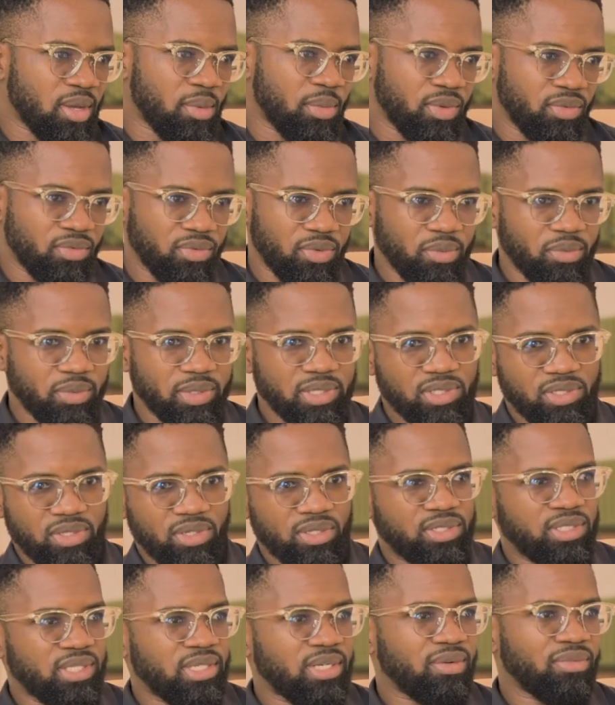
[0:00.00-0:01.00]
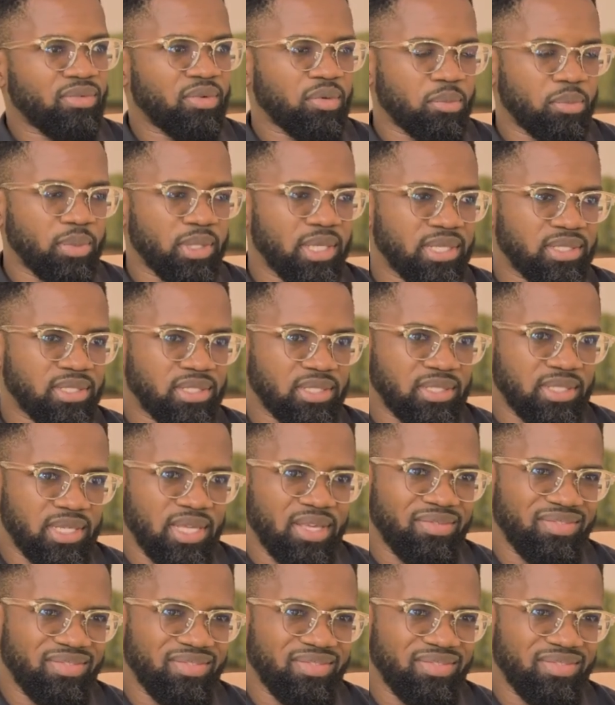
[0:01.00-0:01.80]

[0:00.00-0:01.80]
coming from research in different places.